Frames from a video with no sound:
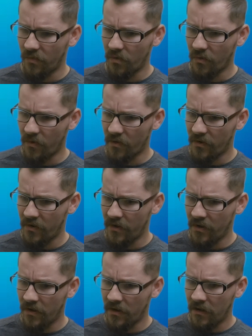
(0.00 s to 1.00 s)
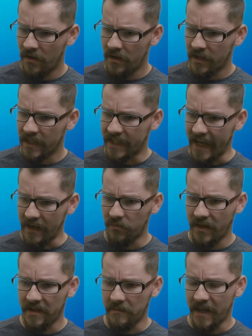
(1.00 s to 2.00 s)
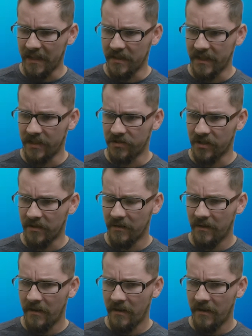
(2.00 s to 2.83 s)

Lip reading: or Gateway that made the Ninja?